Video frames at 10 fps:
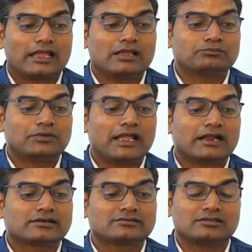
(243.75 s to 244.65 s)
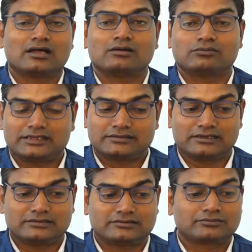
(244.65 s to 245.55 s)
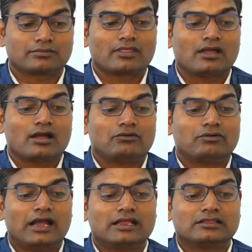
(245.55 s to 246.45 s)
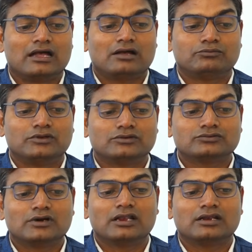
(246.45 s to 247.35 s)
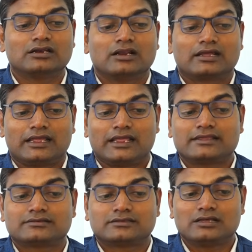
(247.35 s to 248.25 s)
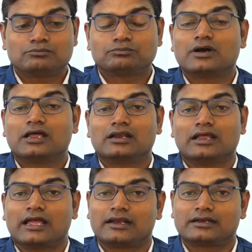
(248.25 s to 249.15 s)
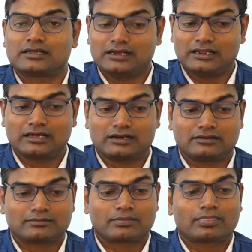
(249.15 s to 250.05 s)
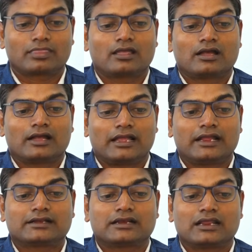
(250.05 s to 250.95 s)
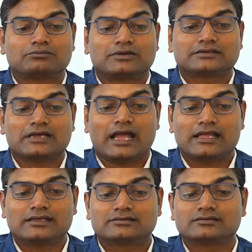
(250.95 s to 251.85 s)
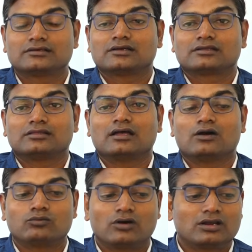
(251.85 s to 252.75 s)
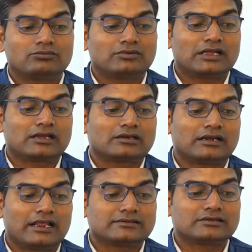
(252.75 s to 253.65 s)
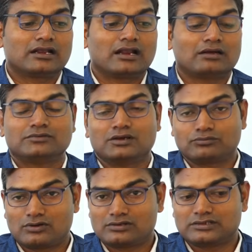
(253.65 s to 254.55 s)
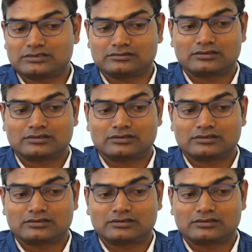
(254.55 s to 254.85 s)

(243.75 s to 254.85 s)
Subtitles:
impacts the message. While the visual is simple and clear, it emphasizes the one-way nature of the process.